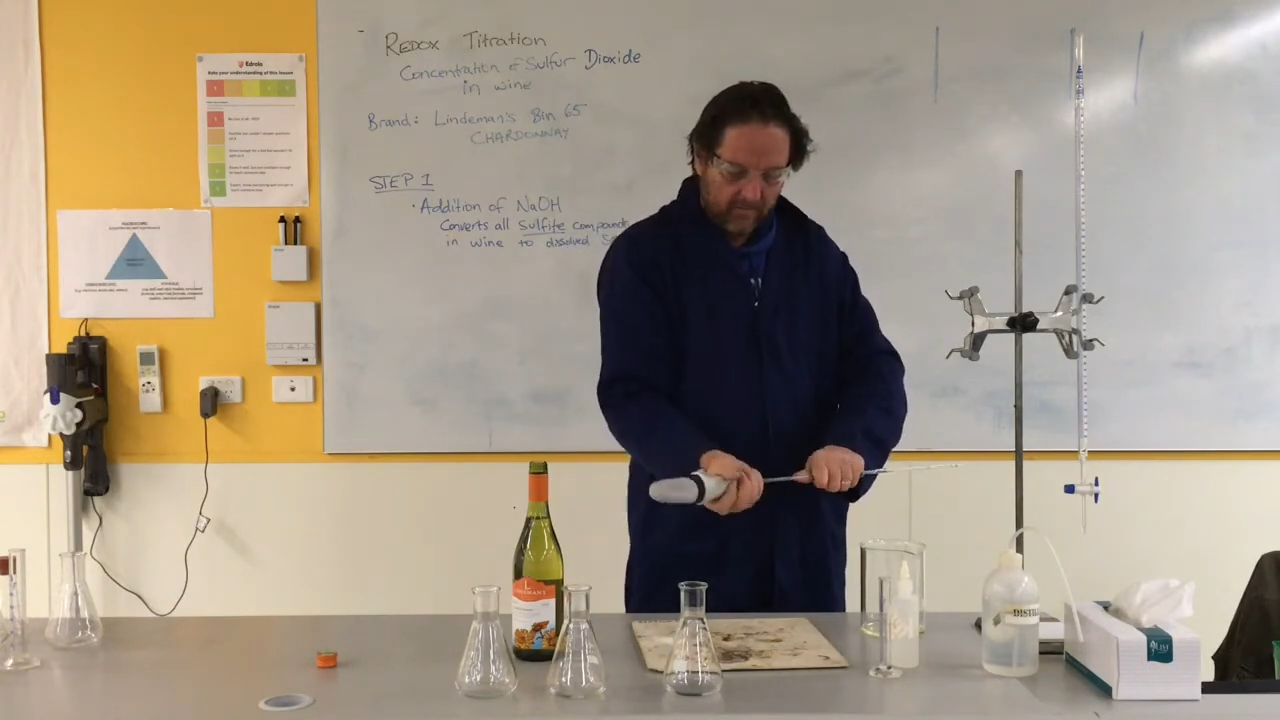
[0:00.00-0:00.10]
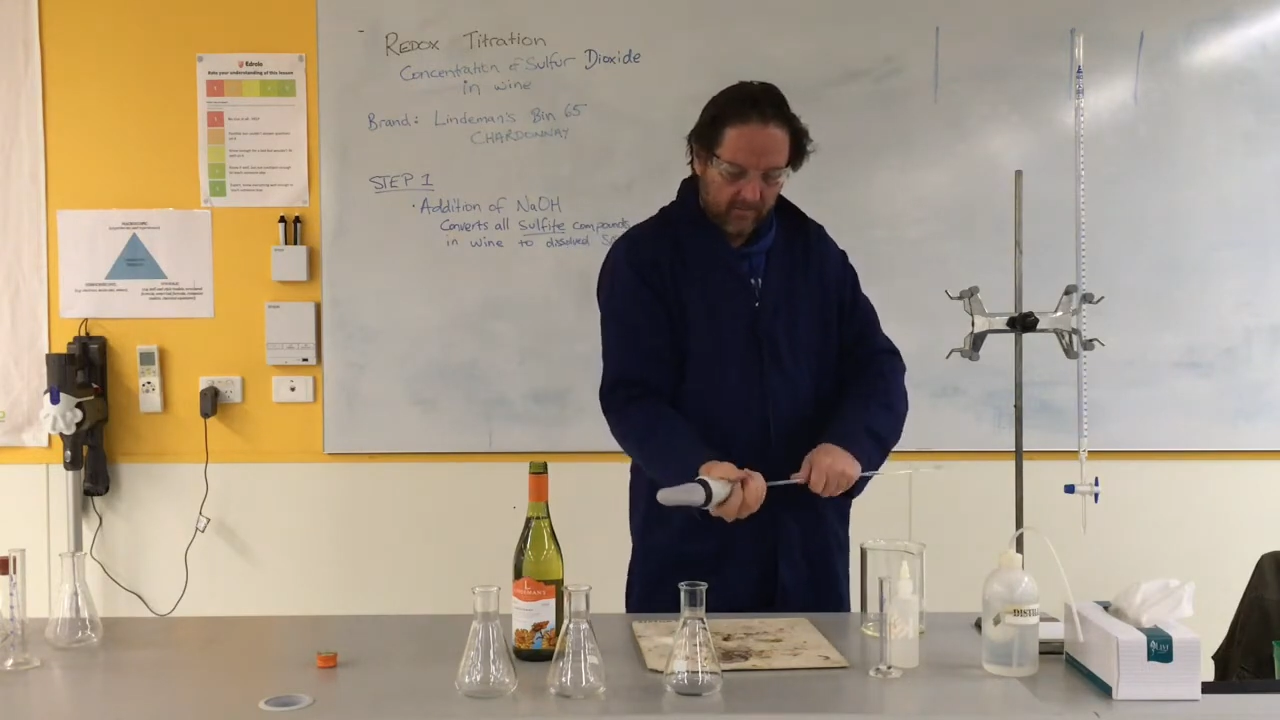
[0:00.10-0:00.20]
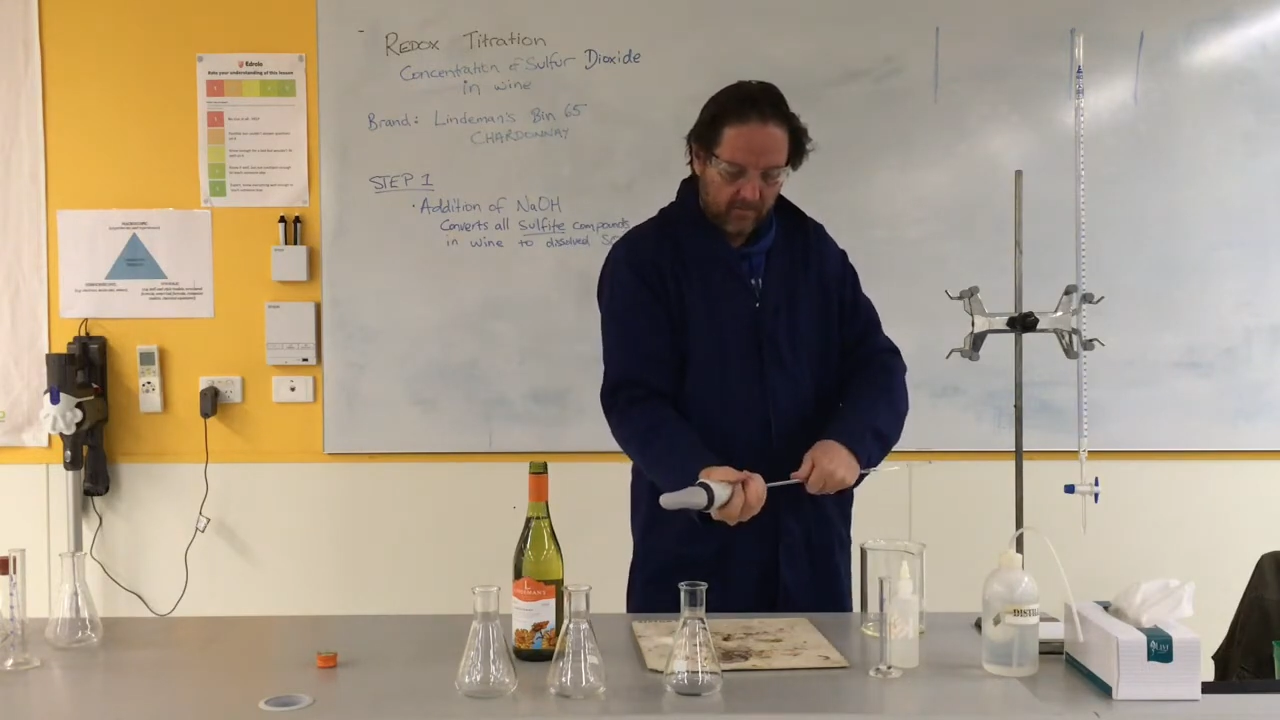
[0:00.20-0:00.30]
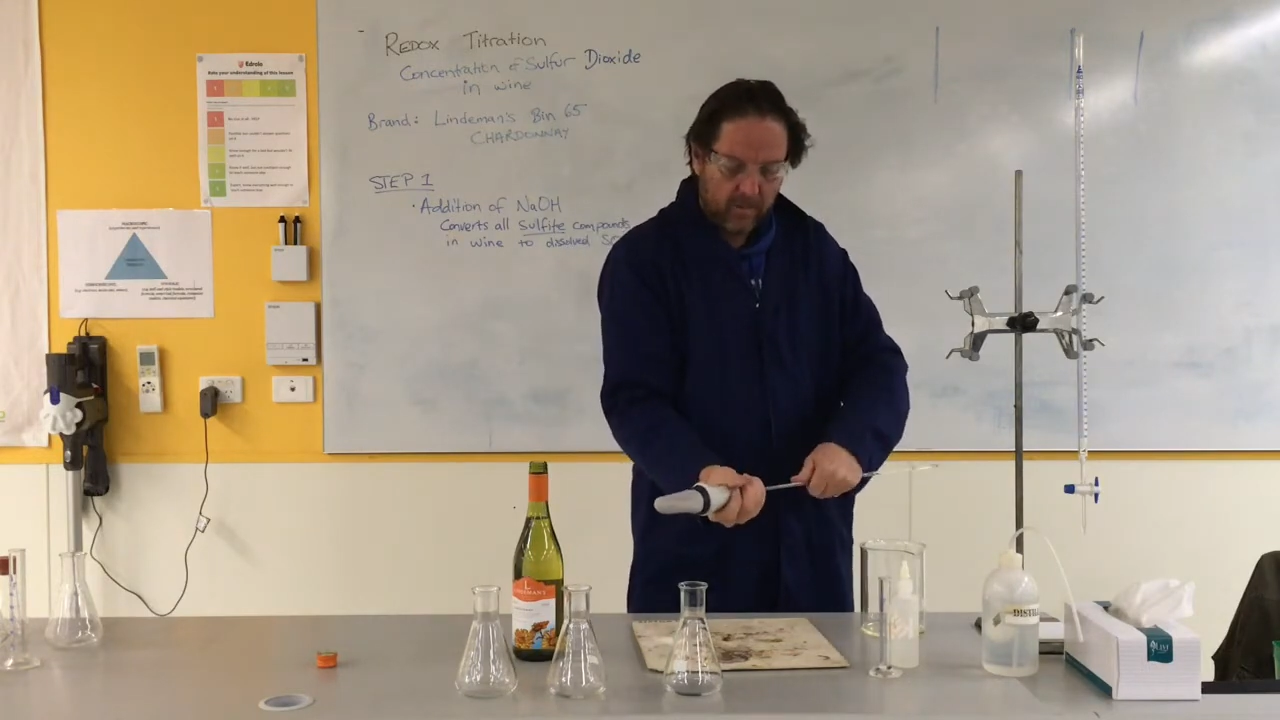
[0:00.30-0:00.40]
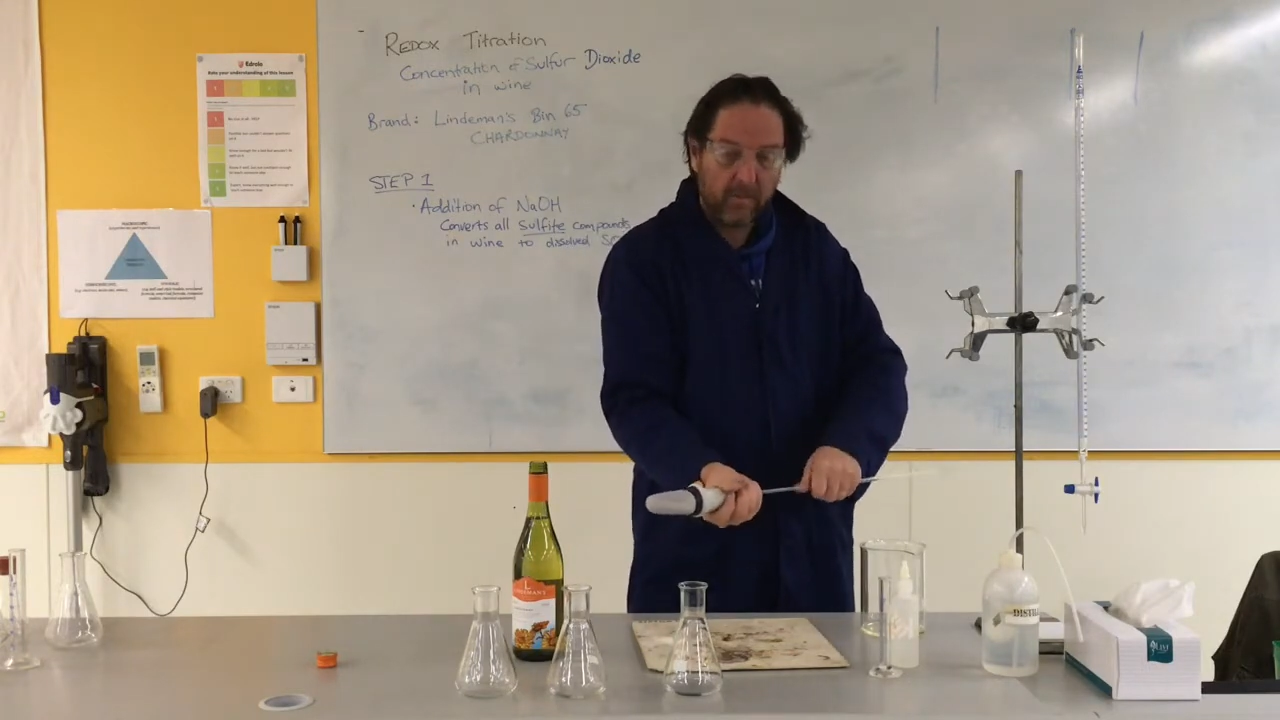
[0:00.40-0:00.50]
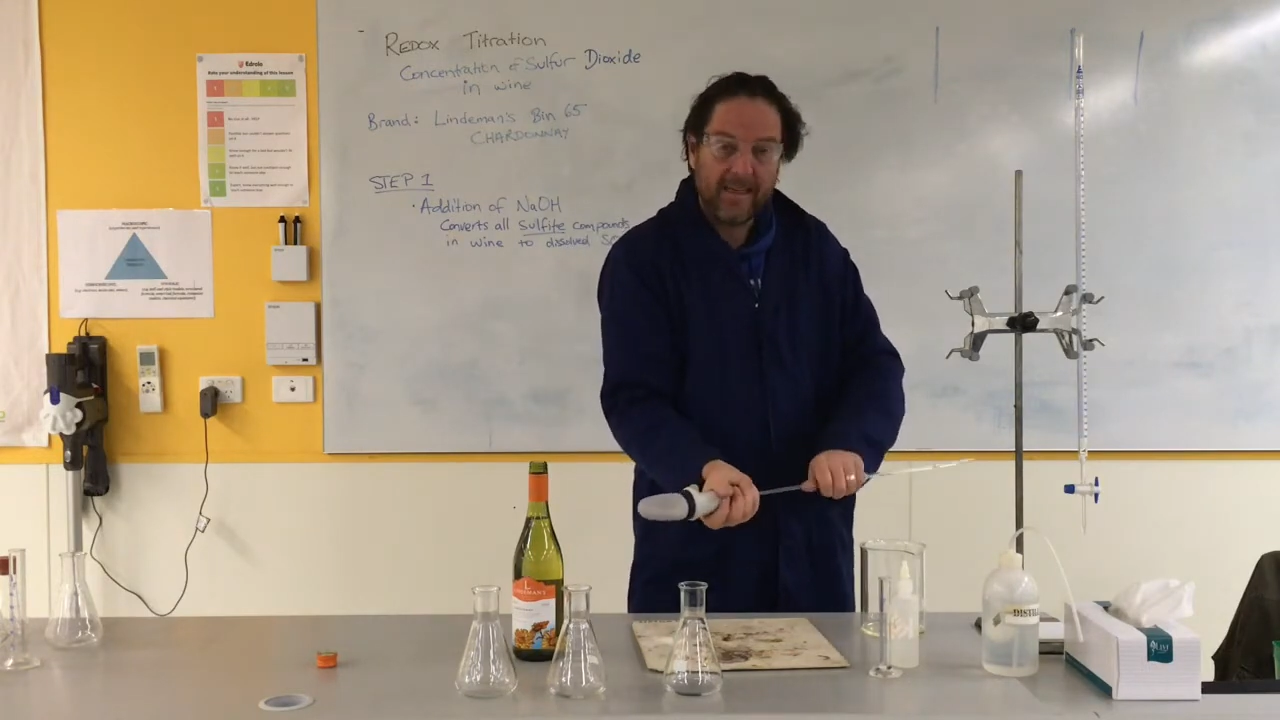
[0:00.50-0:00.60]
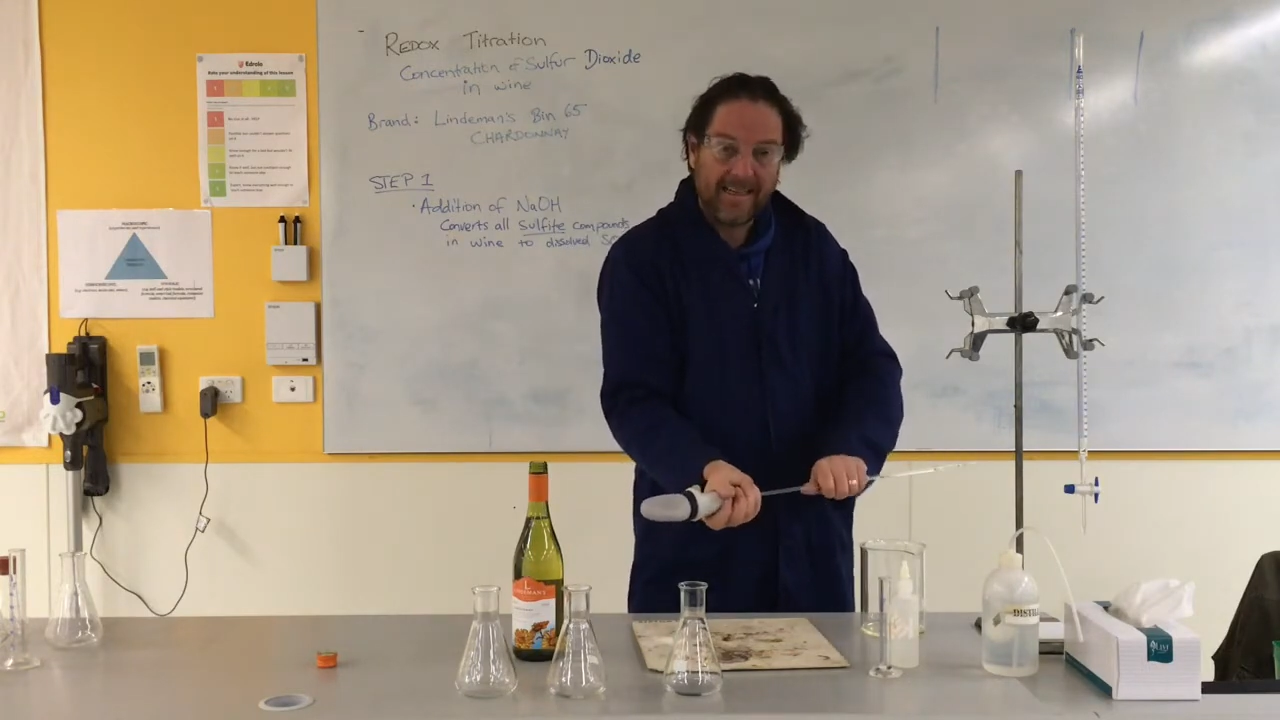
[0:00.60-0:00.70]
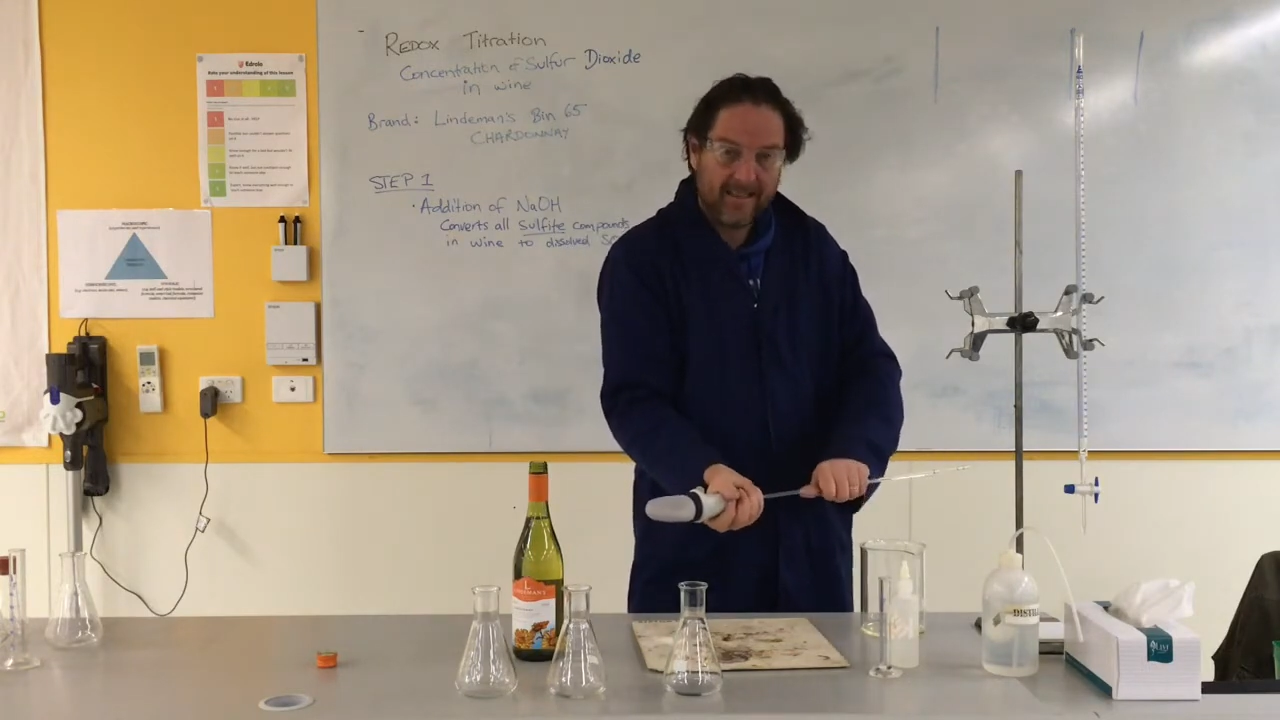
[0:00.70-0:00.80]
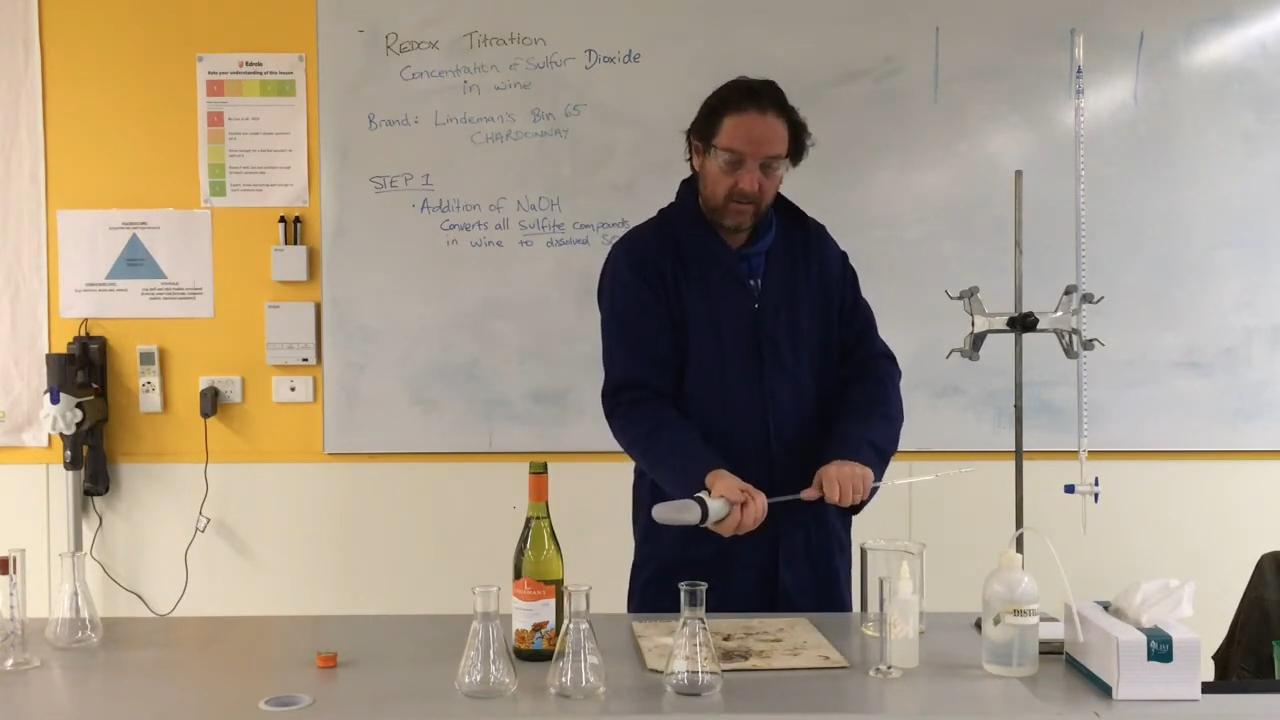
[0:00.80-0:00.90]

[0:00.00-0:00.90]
It's probably easier